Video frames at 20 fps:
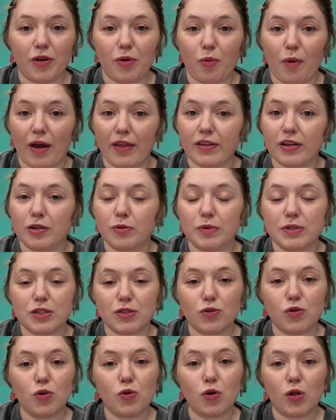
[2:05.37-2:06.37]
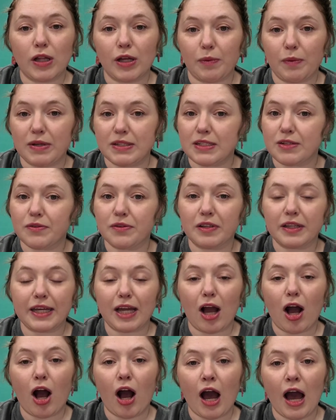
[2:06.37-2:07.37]
The weather was cool. It wasn't really
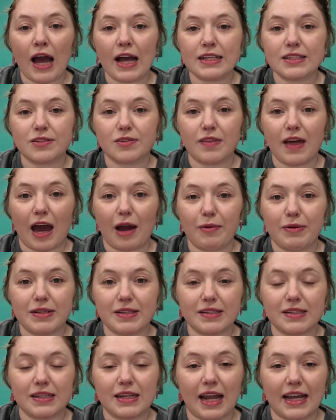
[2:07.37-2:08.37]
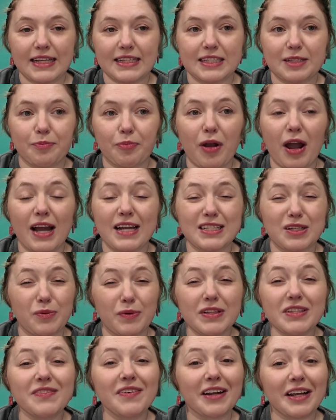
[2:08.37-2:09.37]
hot, so that was a nice surprise. It
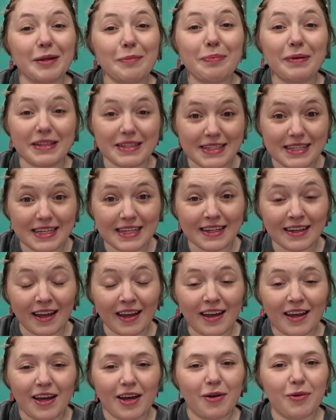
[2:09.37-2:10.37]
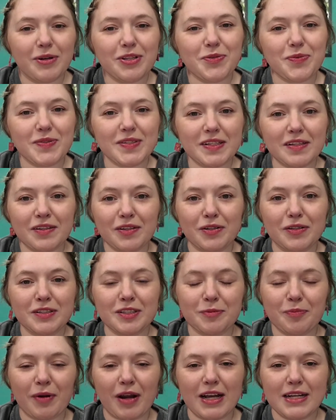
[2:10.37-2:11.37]
was very busy, which was a little
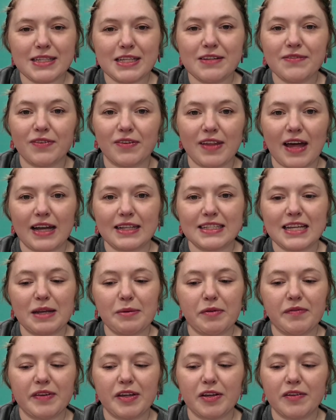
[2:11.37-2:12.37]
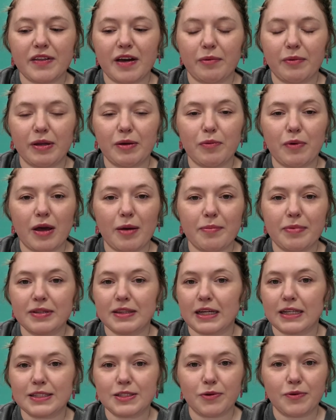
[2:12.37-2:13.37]
surprising for that time of year that we went,
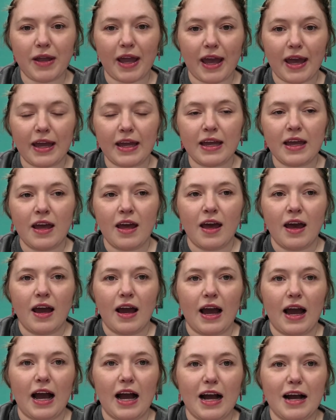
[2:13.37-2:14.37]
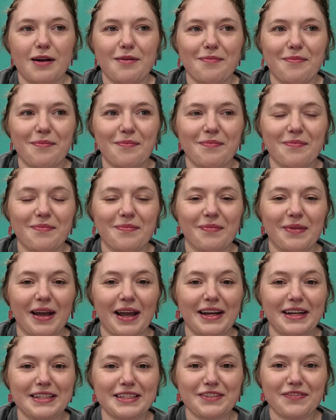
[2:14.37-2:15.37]
but that's okay. And
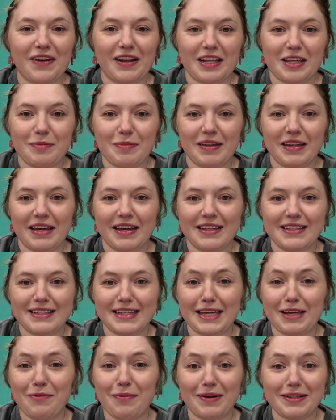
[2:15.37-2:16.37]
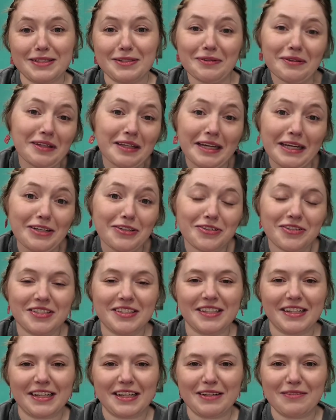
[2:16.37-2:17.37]
it's funny because he wasn't really
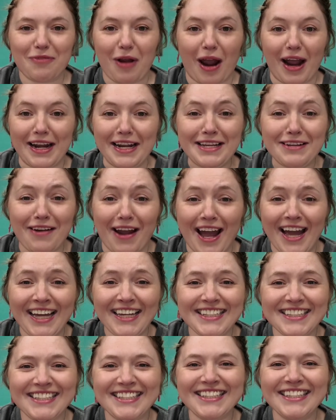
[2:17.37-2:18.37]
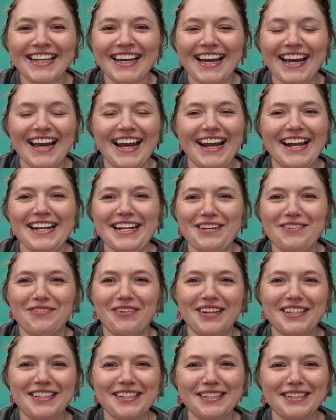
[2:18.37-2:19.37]
interested in riding rides, and he
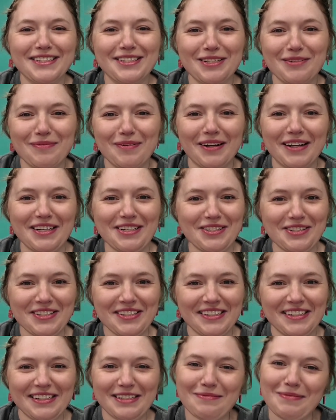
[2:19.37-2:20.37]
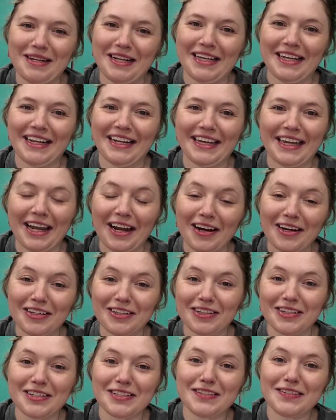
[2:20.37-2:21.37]
wasn't super interested in meeting any
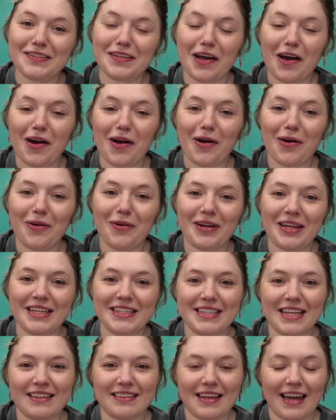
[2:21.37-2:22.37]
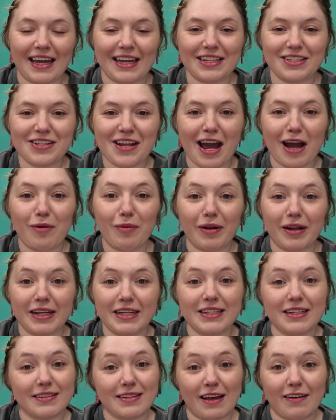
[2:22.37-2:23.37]
characters. So he's at the age now where
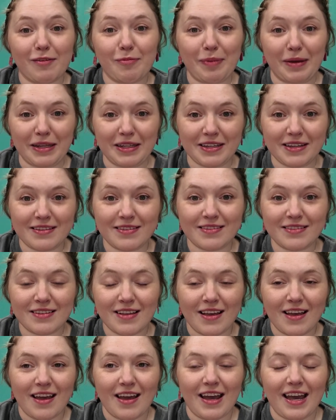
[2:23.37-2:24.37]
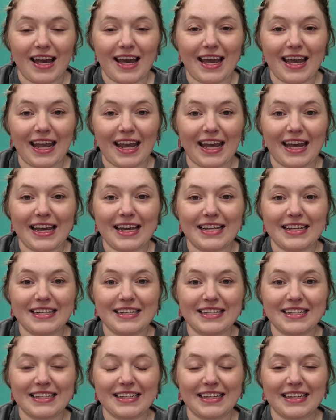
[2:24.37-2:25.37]
he does have opinions,
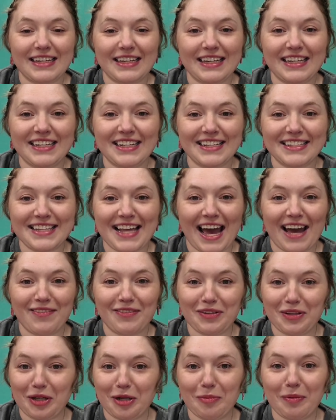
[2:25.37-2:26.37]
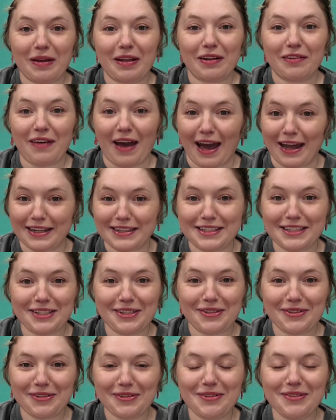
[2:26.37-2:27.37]
and he does have a little bit of
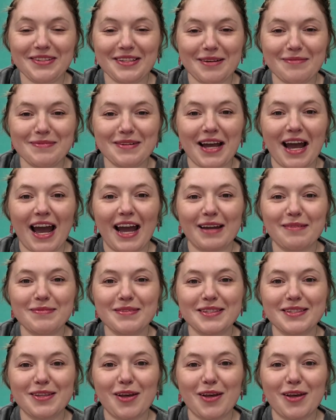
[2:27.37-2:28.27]
attitude sometimes.